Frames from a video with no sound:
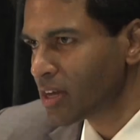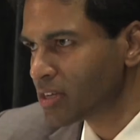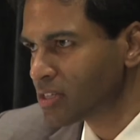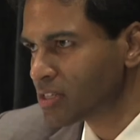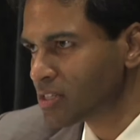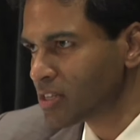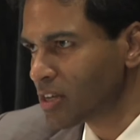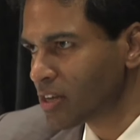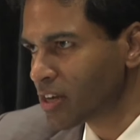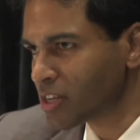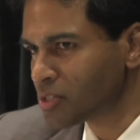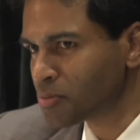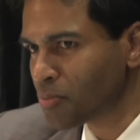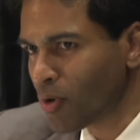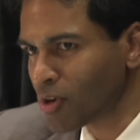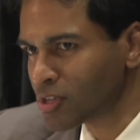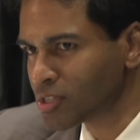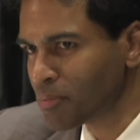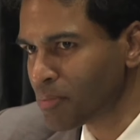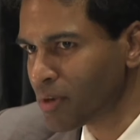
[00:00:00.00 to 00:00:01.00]
It's the
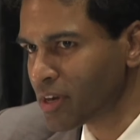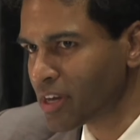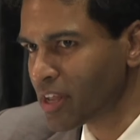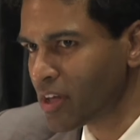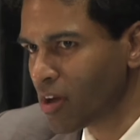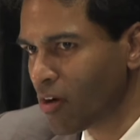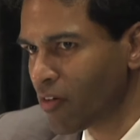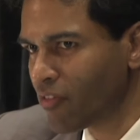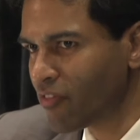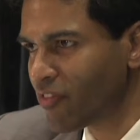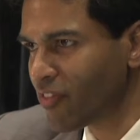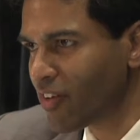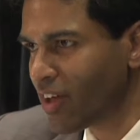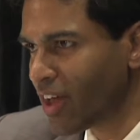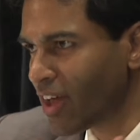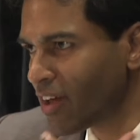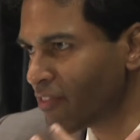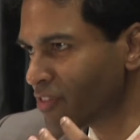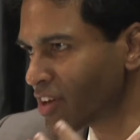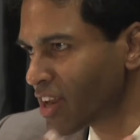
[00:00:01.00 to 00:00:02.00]
responsibility of
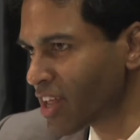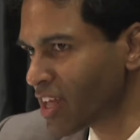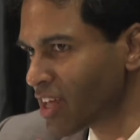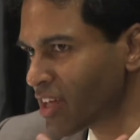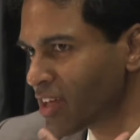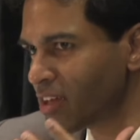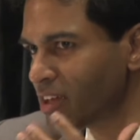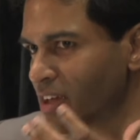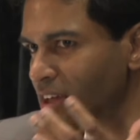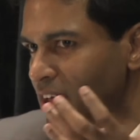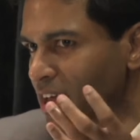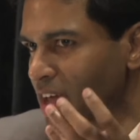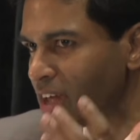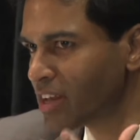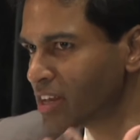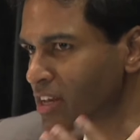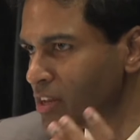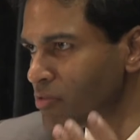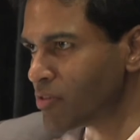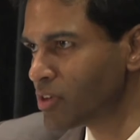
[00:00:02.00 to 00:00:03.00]
every
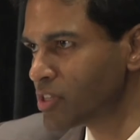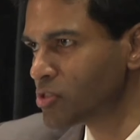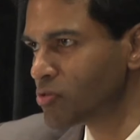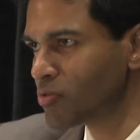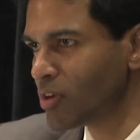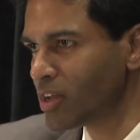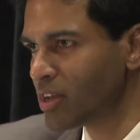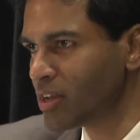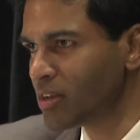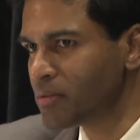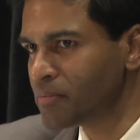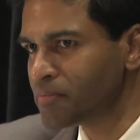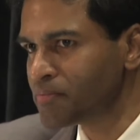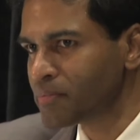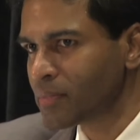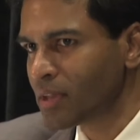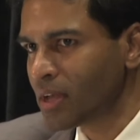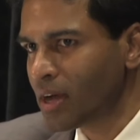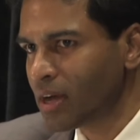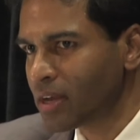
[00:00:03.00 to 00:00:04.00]
individual
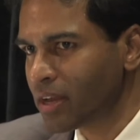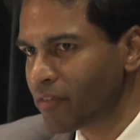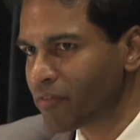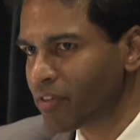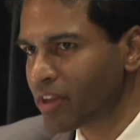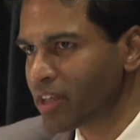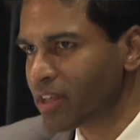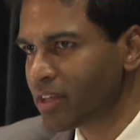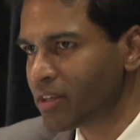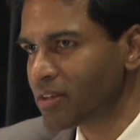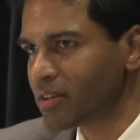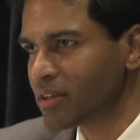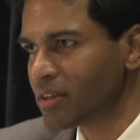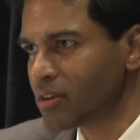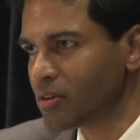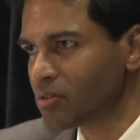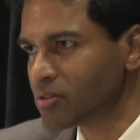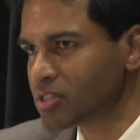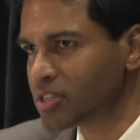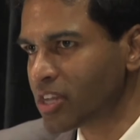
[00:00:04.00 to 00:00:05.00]
and every
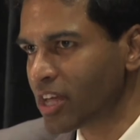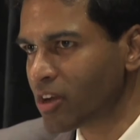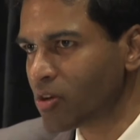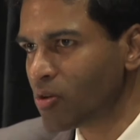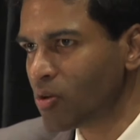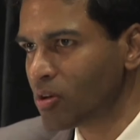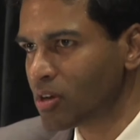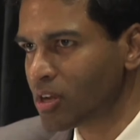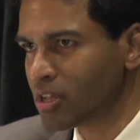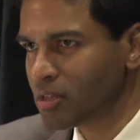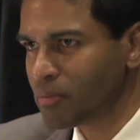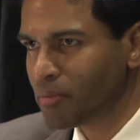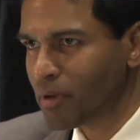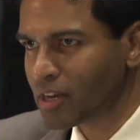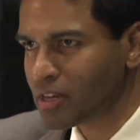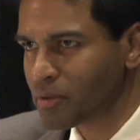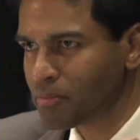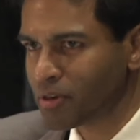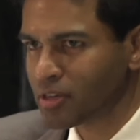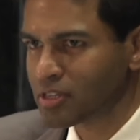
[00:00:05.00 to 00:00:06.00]
you know stakeholder and the
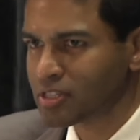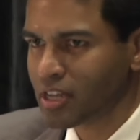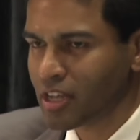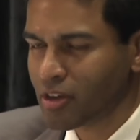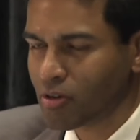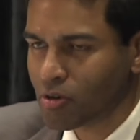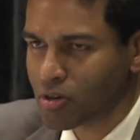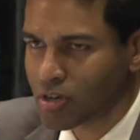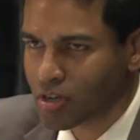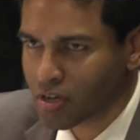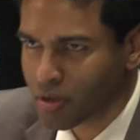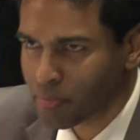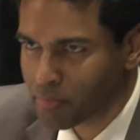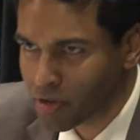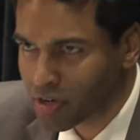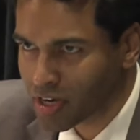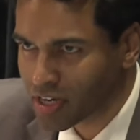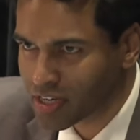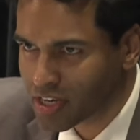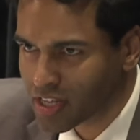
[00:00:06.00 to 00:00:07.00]
multiple stakeholder
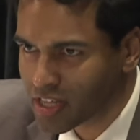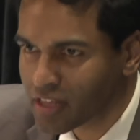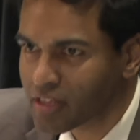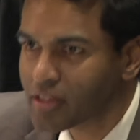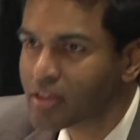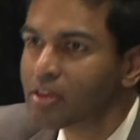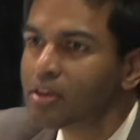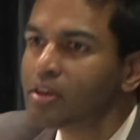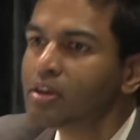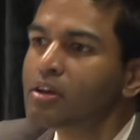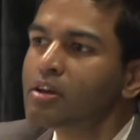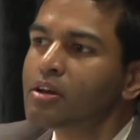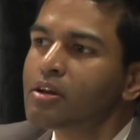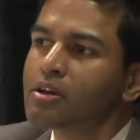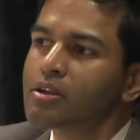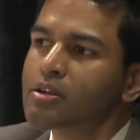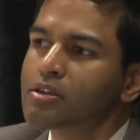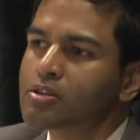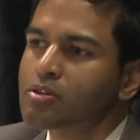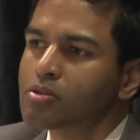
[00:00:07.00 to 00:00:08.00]
community
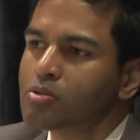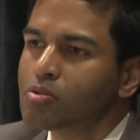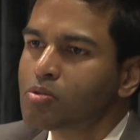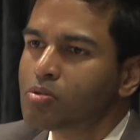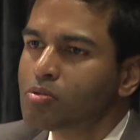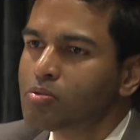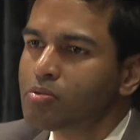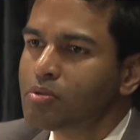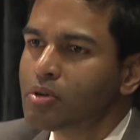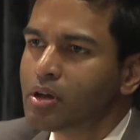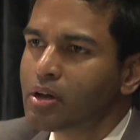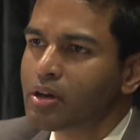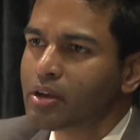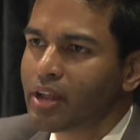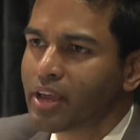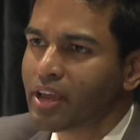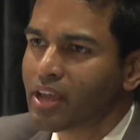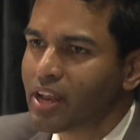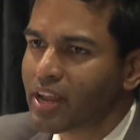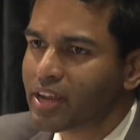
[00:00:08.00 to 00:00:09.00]
to
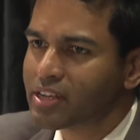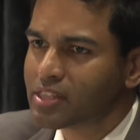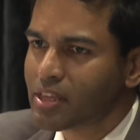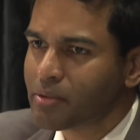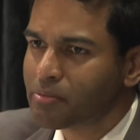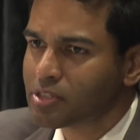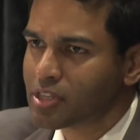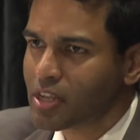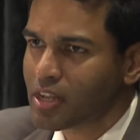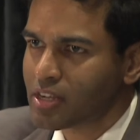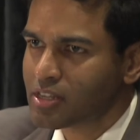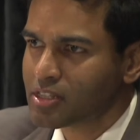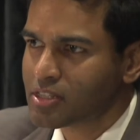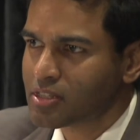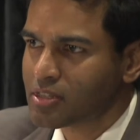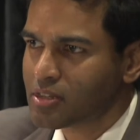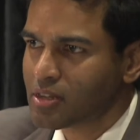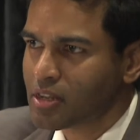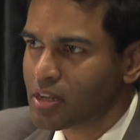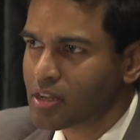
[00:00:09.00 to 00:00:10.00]
regulate
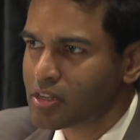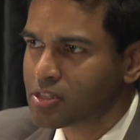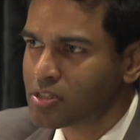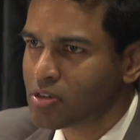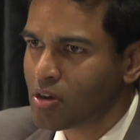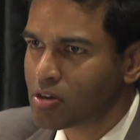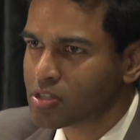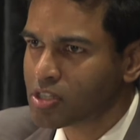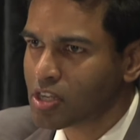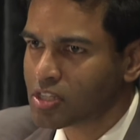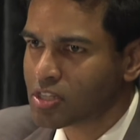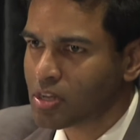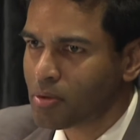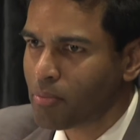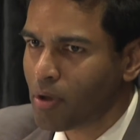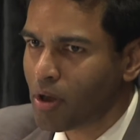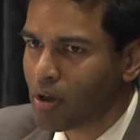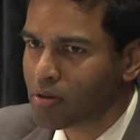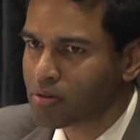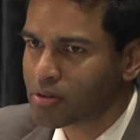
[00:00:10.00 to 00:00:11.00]
themselves. It's not just
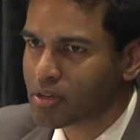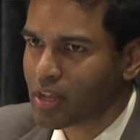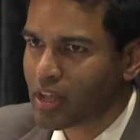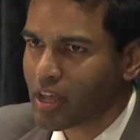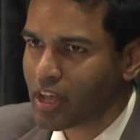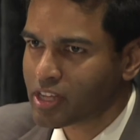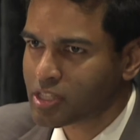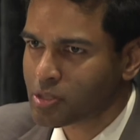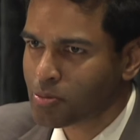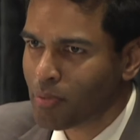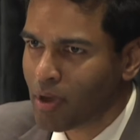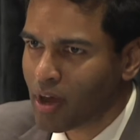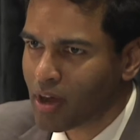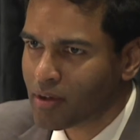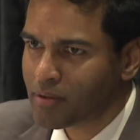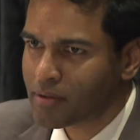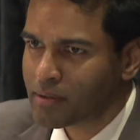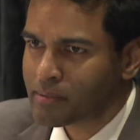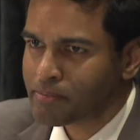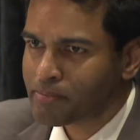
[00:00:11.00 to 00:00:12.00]
about
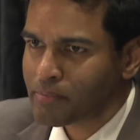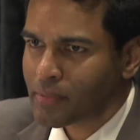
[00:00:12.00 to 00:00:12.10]
ESMA